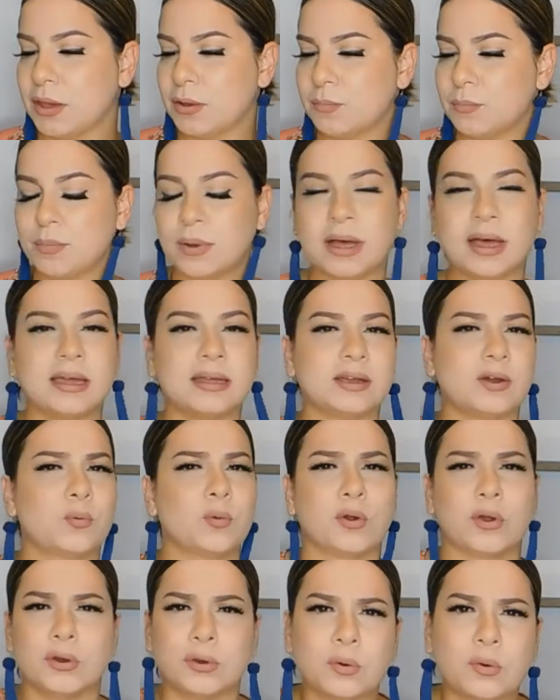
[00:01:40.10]
But
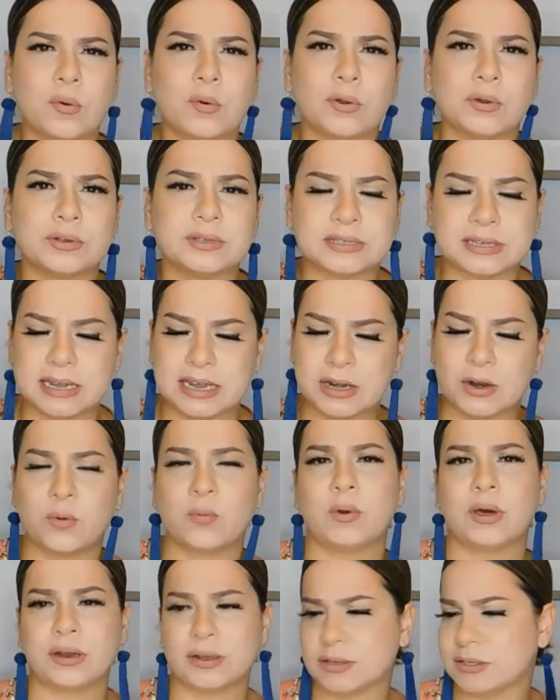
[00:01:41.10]
we're on a quarantine.
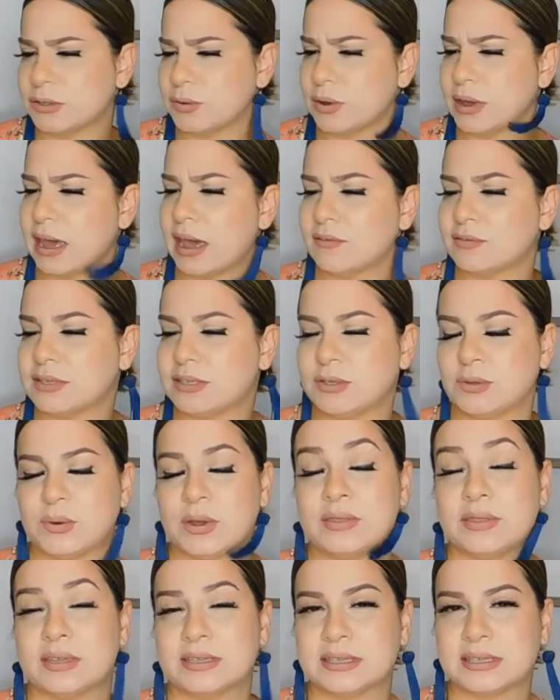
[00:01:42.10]
What else do I have to do?
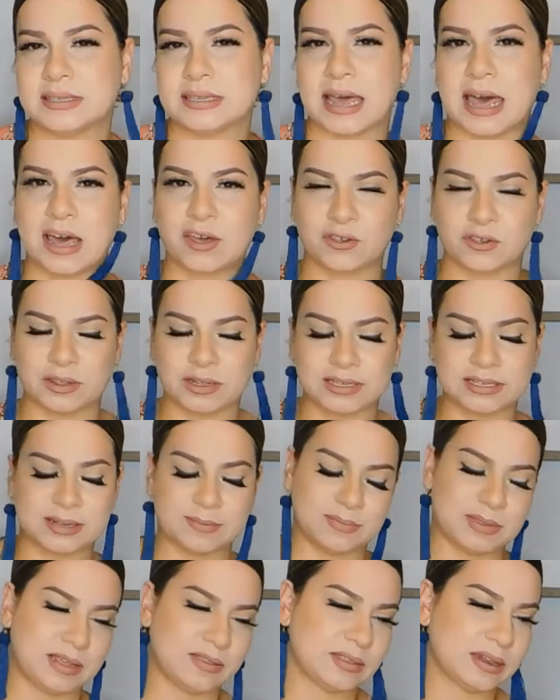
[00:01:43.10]
And this is actually
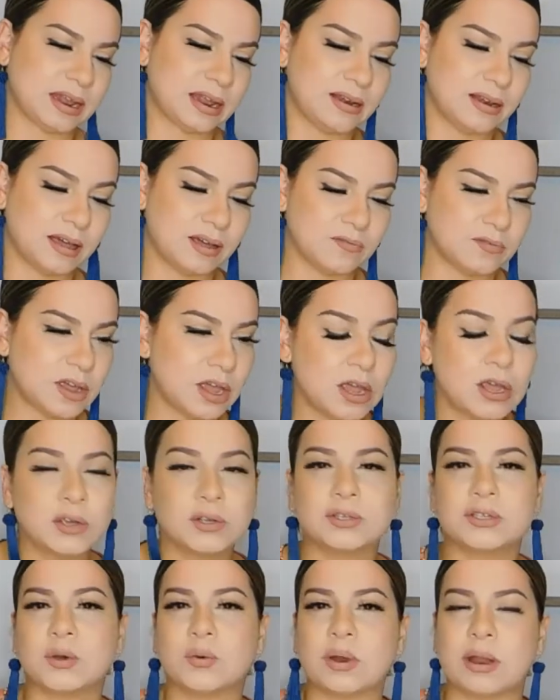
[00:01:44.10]
something that I love.
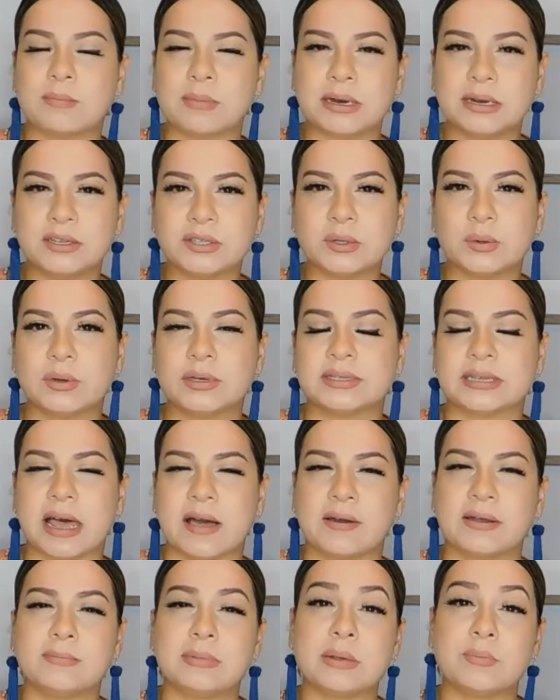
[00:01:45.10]
So what I'm gonna do is I'm
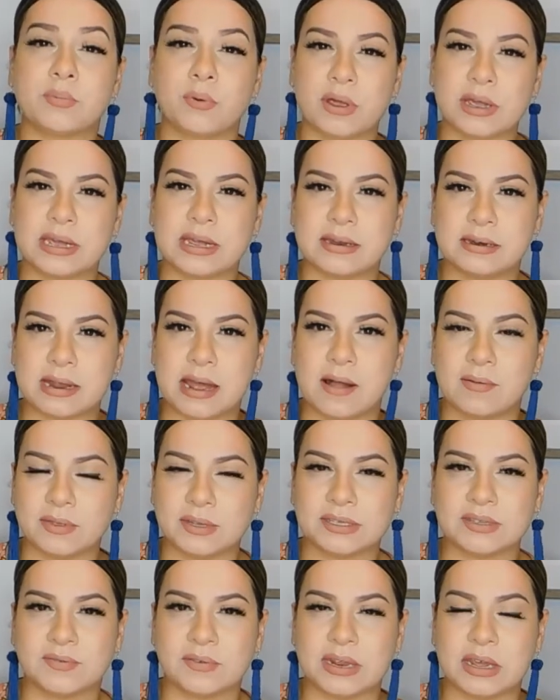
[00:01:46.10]
gonna be breaking down
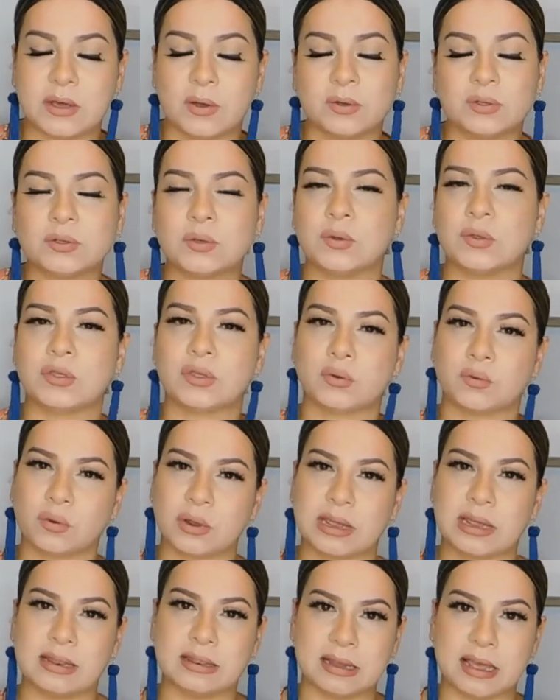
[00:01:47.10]
this video to
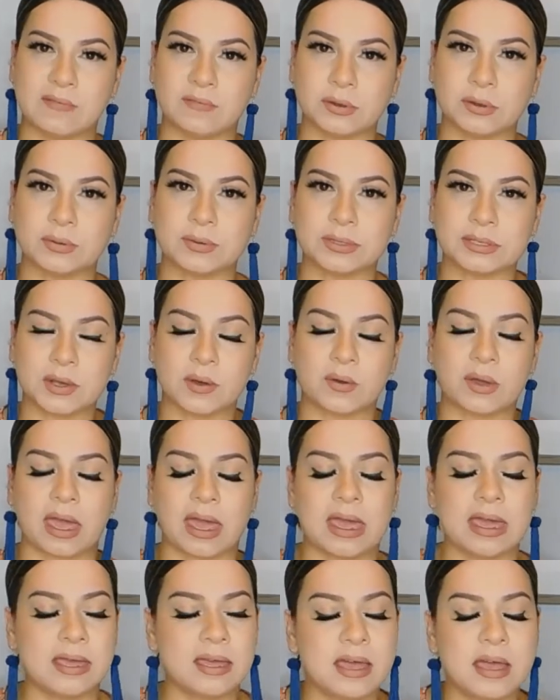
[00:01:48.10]
3 levels,
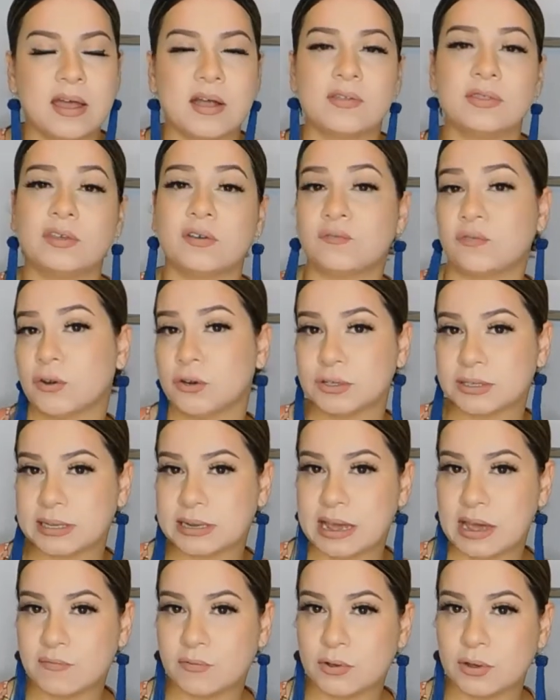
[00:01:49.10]
okay? The first
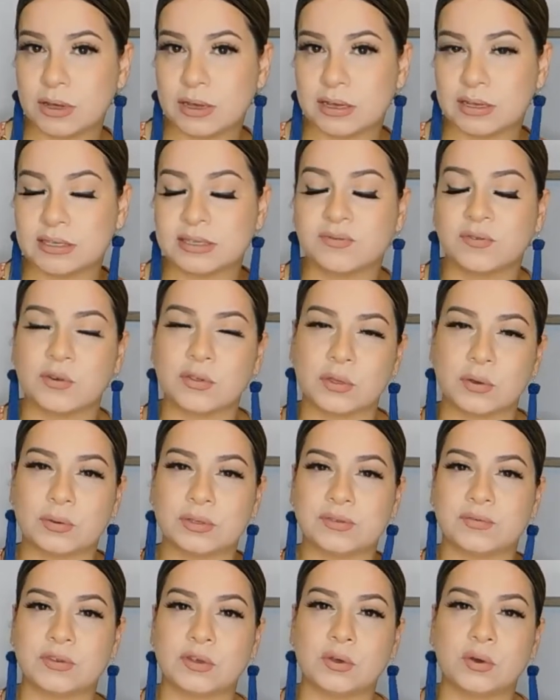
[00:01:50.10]
level is for those
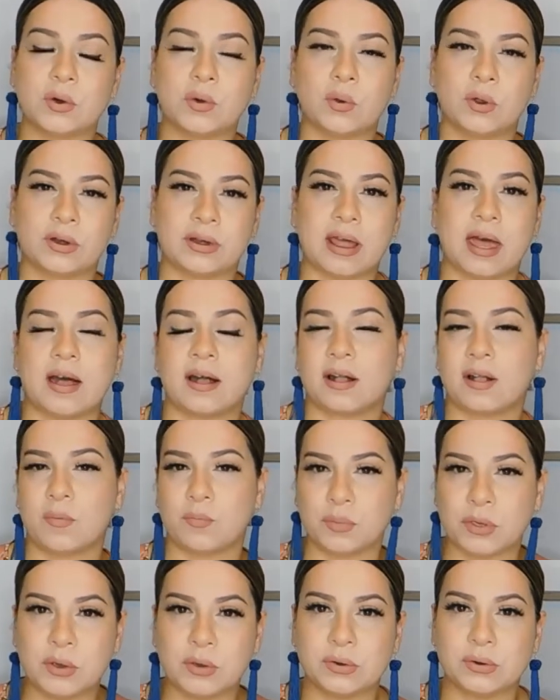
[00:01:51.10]
of you who are not
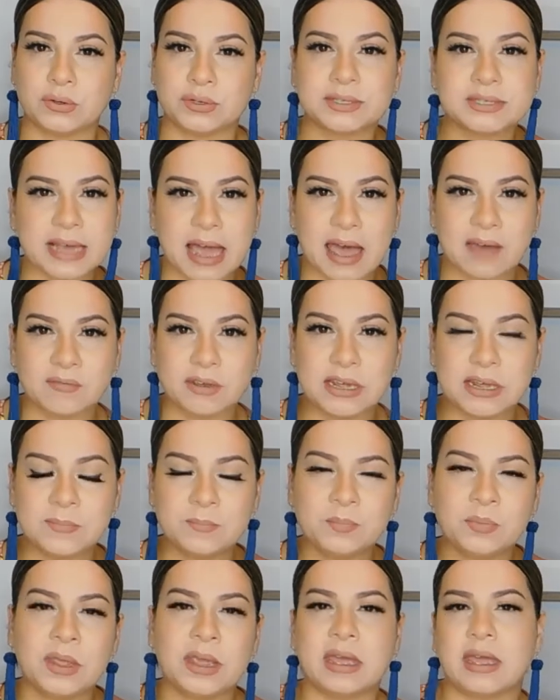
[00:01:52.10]
computer savvy
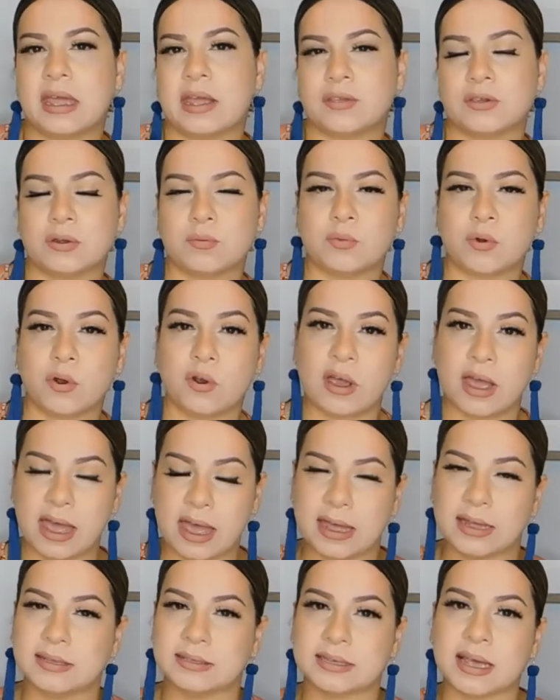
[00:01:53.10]
and you're more
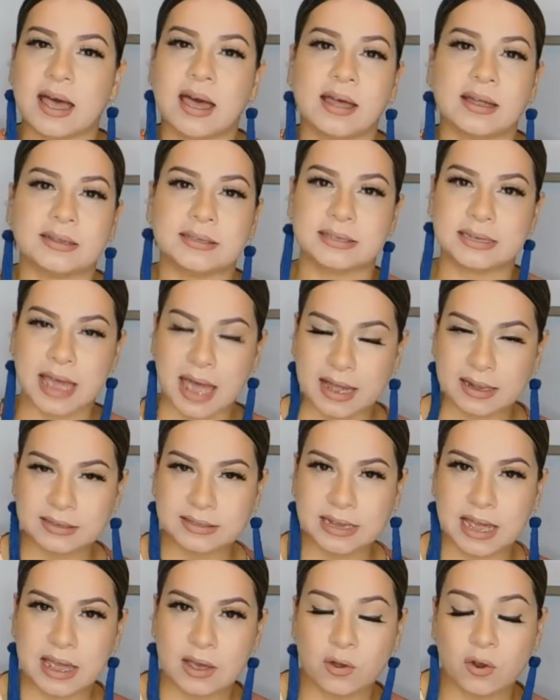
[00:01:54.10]
hands-on
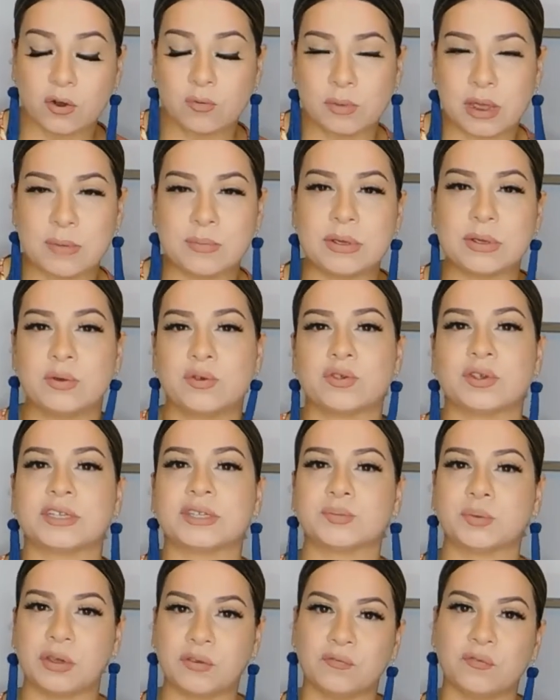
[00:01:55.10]
tactile, or maybe you just
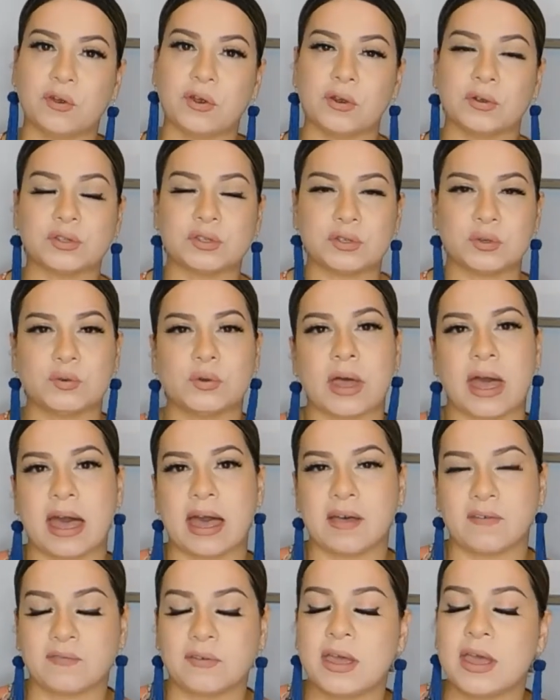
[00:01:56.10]
prefer to
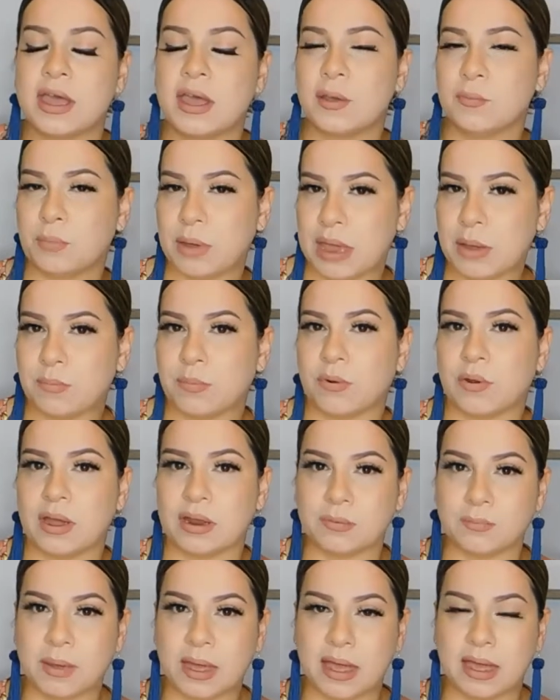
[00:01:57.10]
have paper
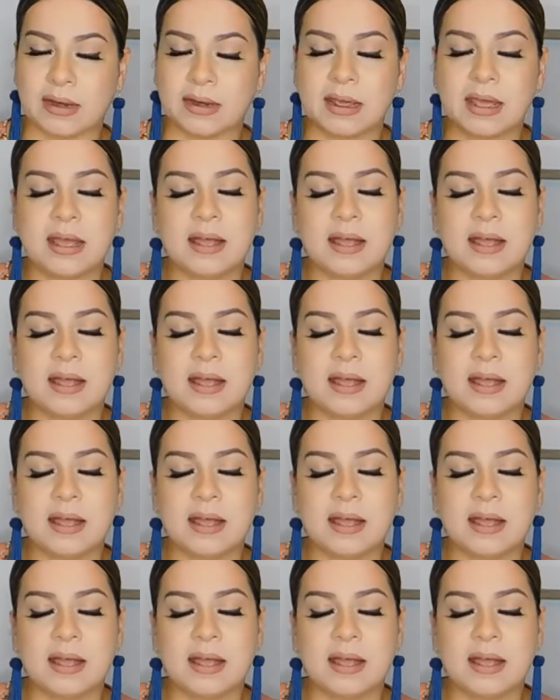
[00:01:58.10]
and pen.